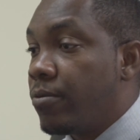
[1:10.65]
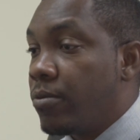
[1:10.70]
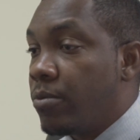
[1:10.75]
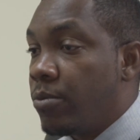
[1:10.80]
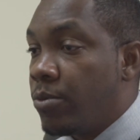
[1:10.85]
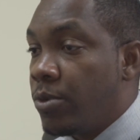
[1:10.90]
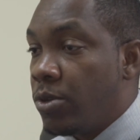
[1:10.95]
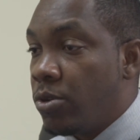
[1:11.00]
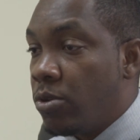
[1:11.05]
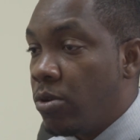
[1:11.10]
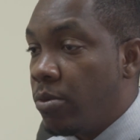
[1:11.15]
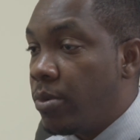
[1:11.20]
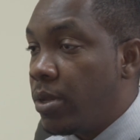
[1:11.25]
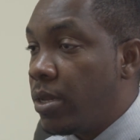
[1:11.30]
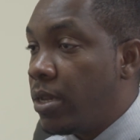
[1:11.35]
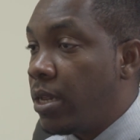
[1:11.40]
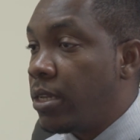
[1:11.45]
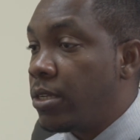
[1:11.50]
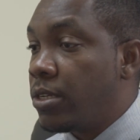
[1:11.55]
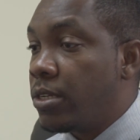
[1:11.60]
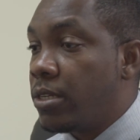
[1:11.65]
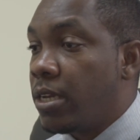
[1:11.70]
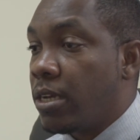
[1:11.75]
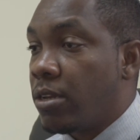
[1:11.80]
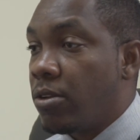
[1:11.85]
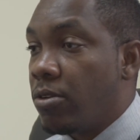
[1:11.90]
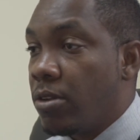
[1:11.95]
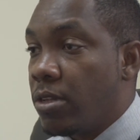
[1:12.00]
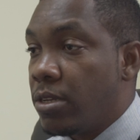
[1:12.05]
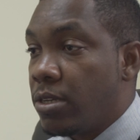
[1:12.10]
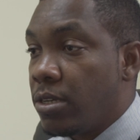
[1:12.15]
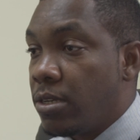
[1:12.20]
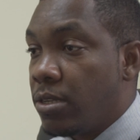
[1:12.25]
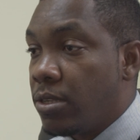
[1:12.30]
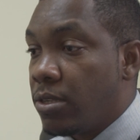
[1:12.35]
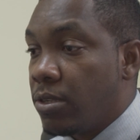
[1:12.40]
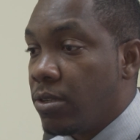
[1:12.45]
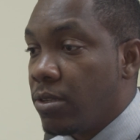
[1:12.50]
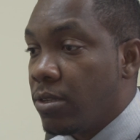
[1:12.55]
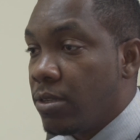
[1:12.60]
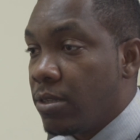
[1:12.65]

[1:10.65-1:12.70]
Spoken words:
renewable energy technologies.